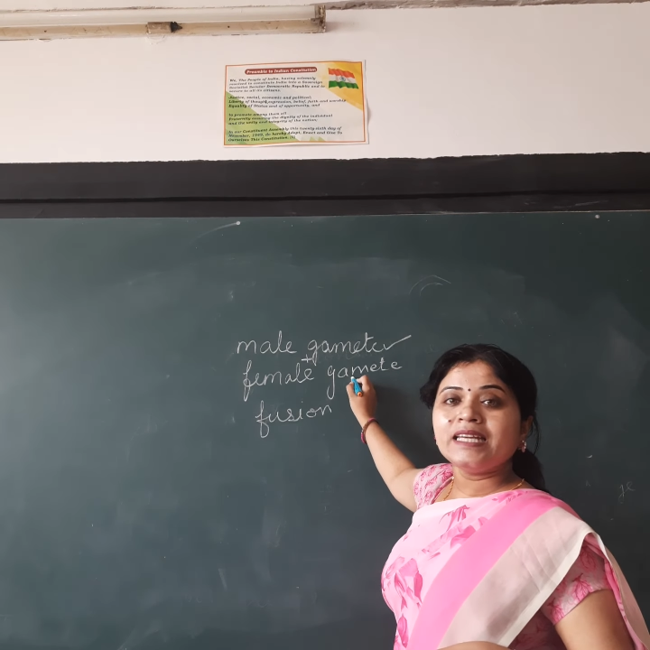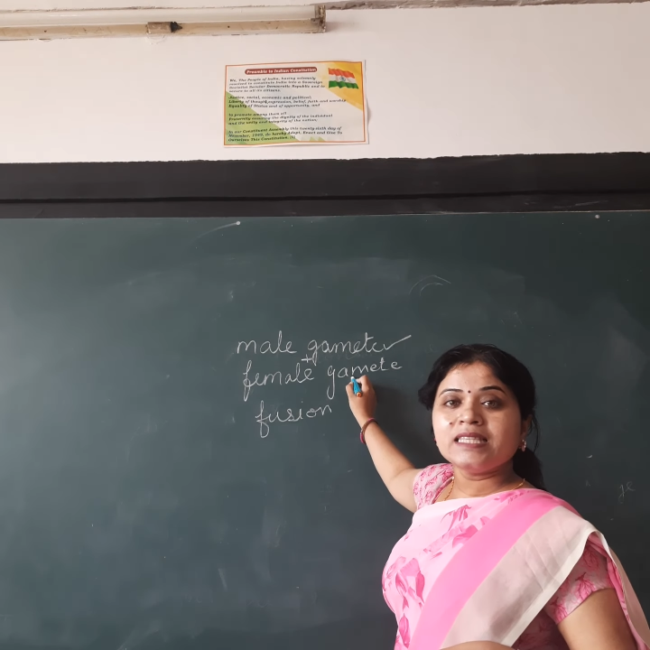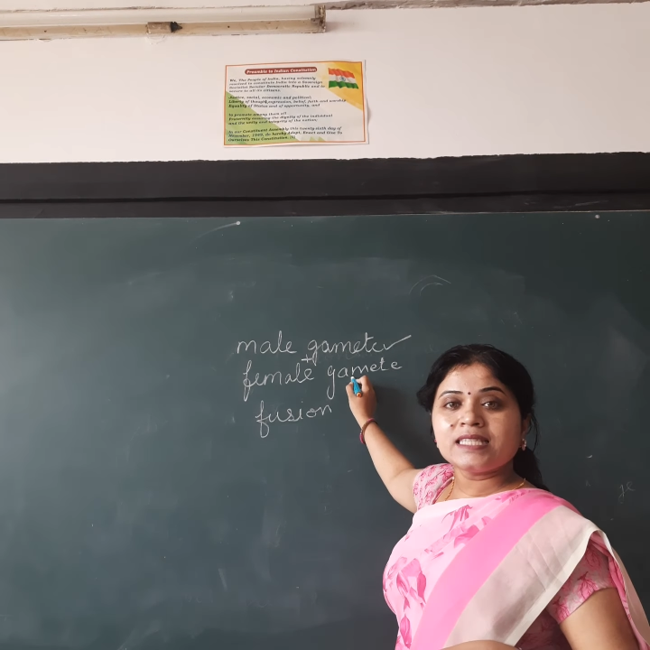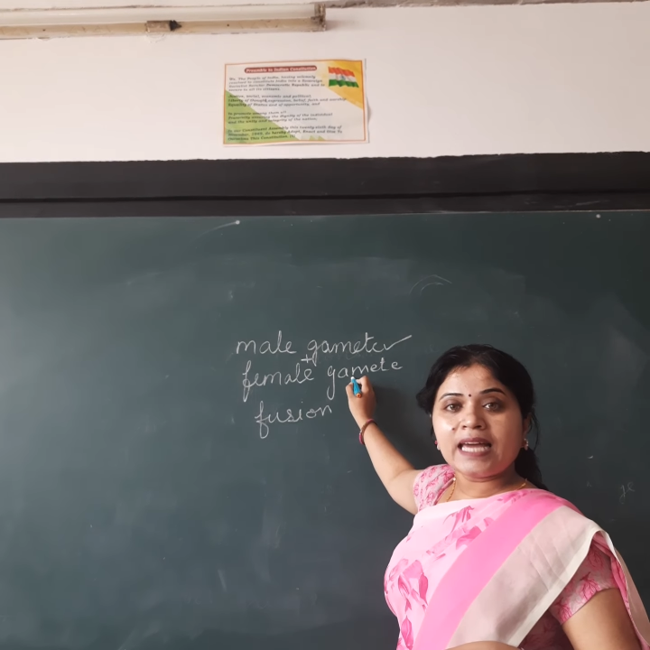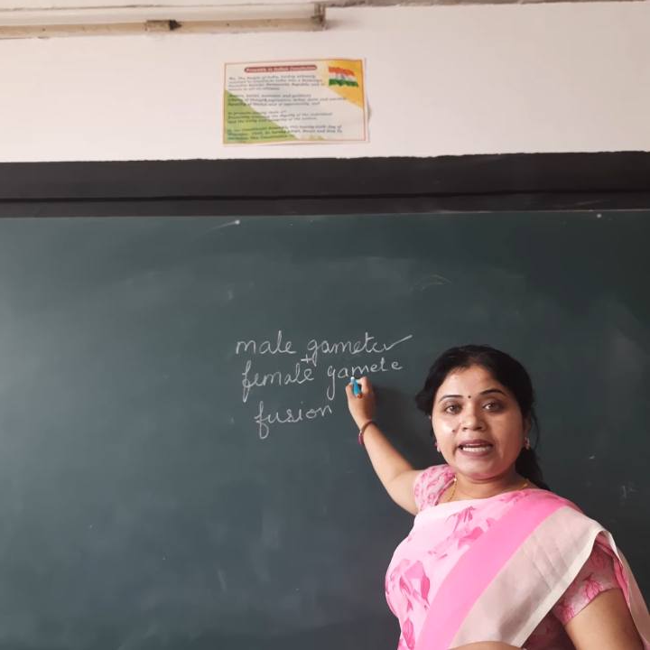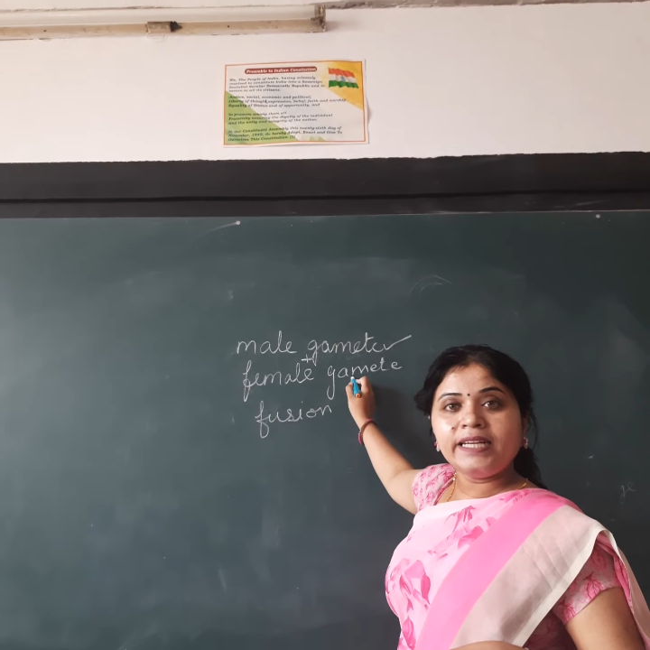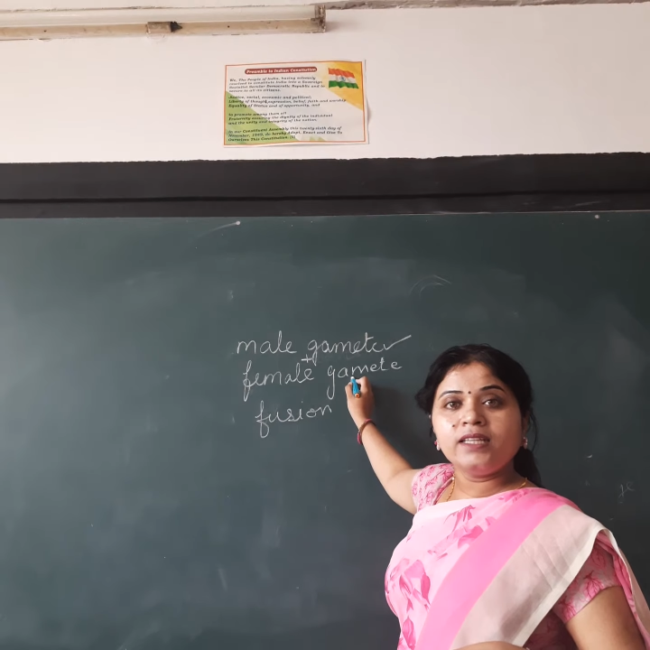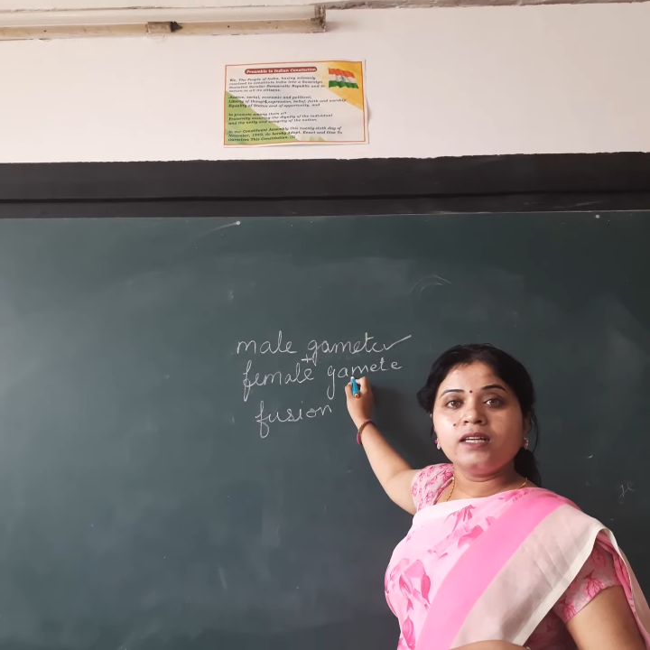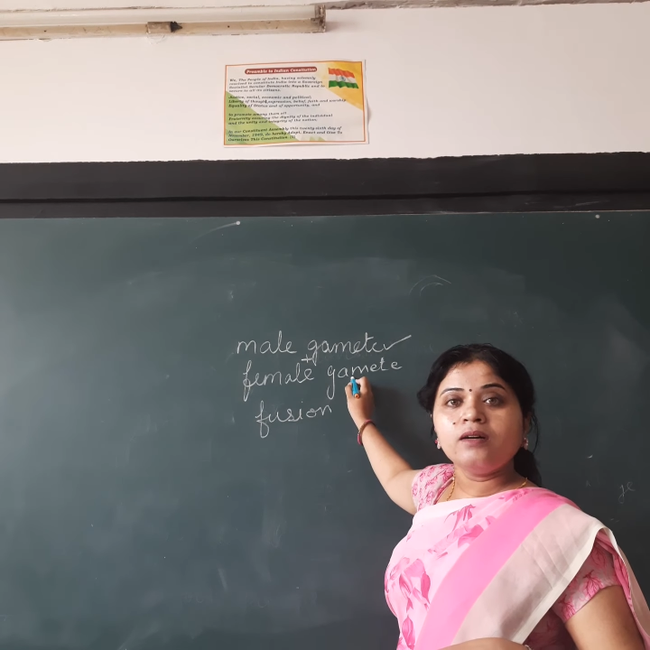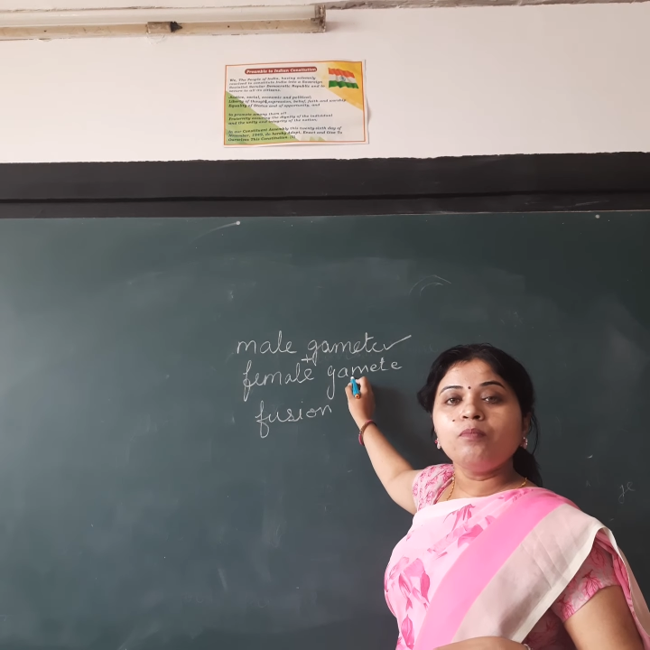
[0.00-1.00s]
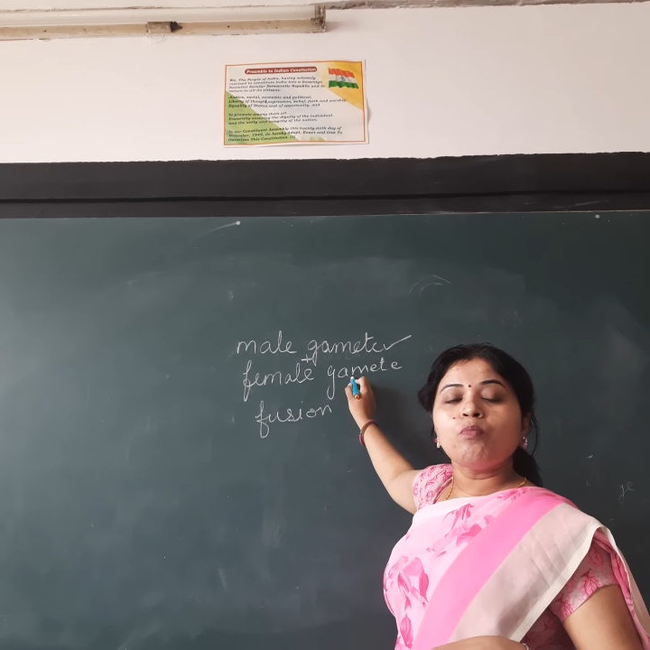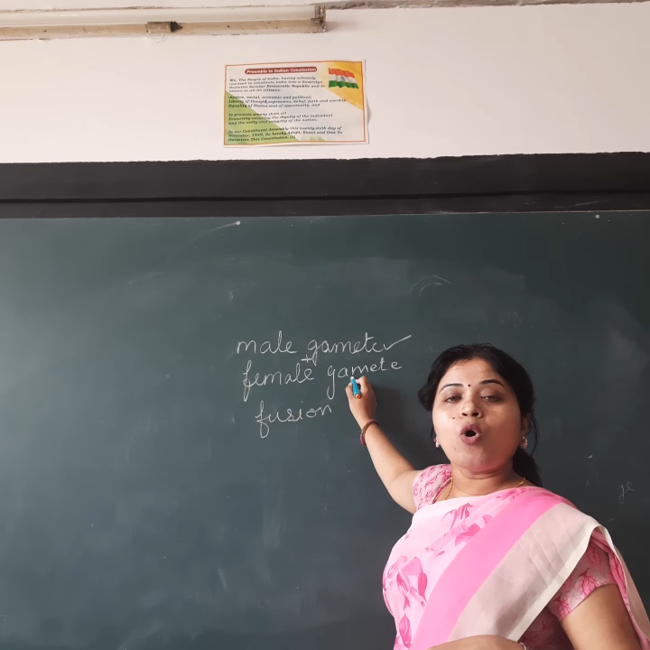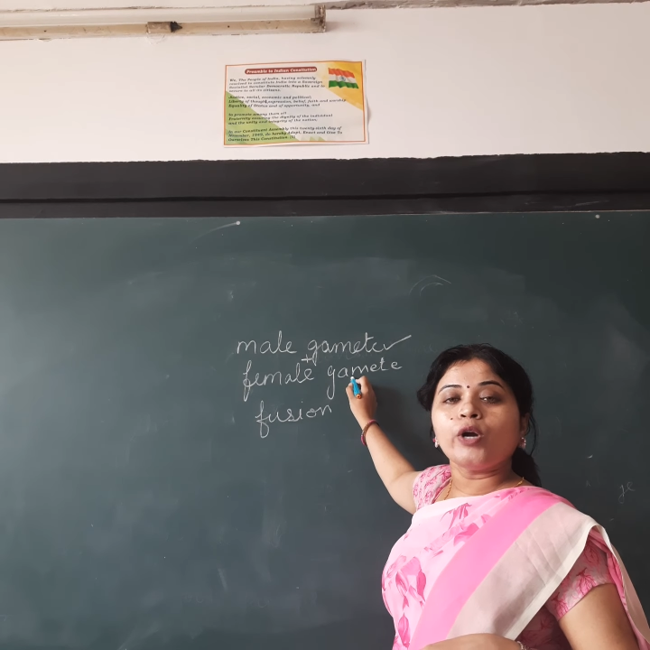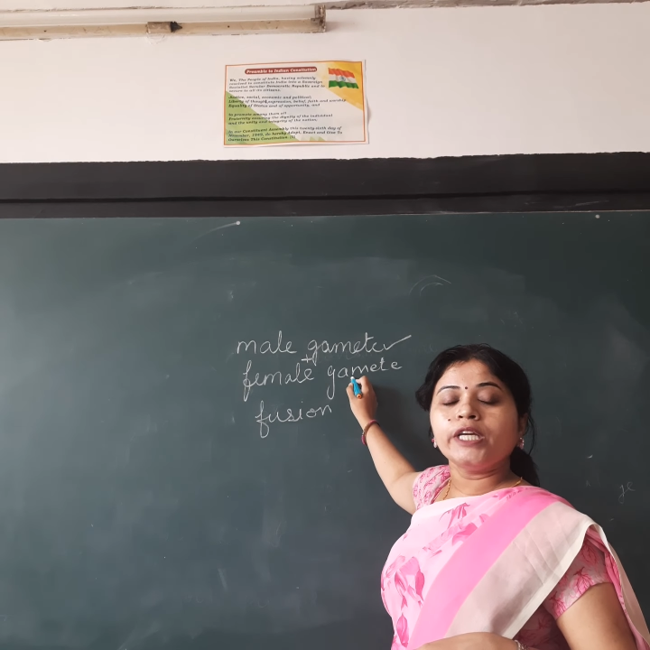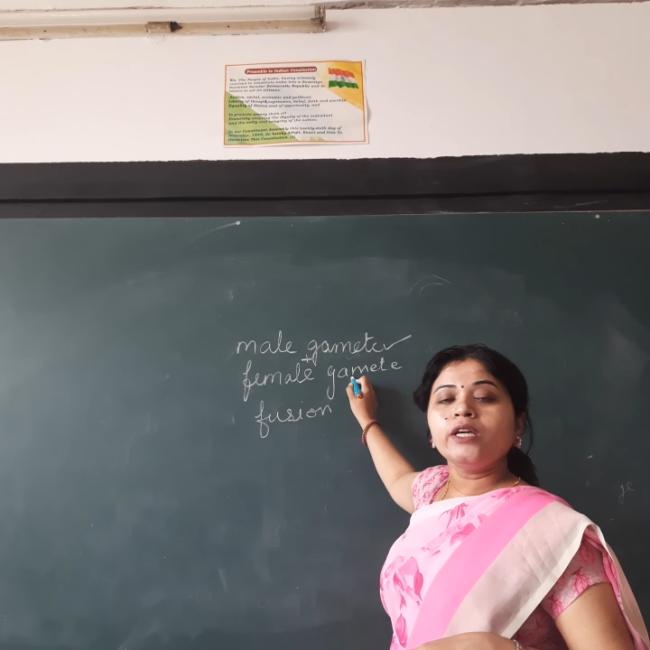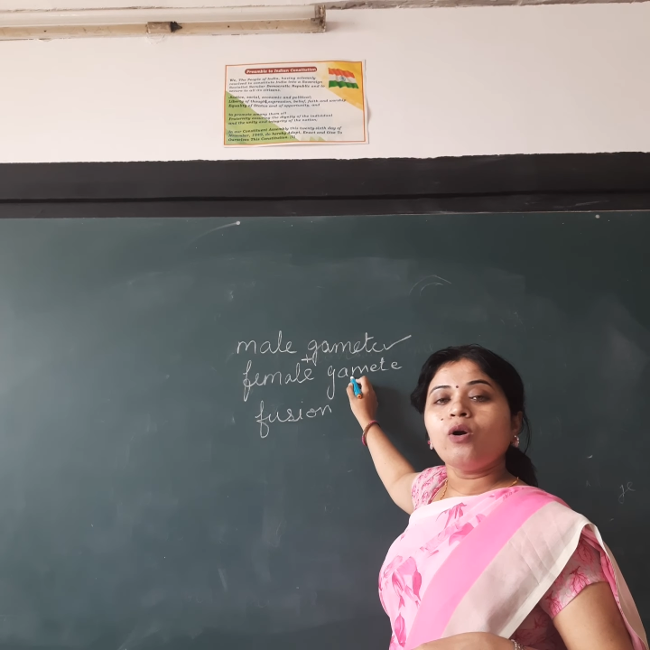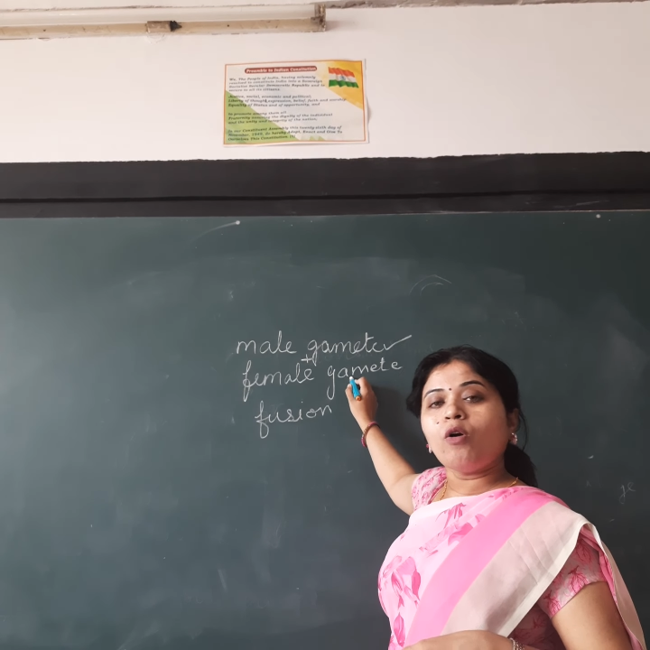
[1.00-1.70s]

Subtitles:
inside the body